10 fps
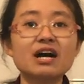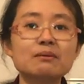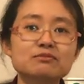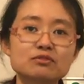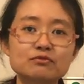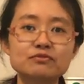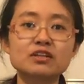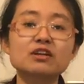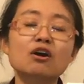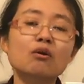types of
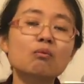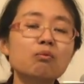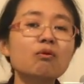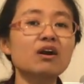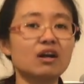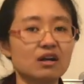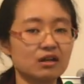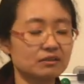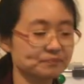the work.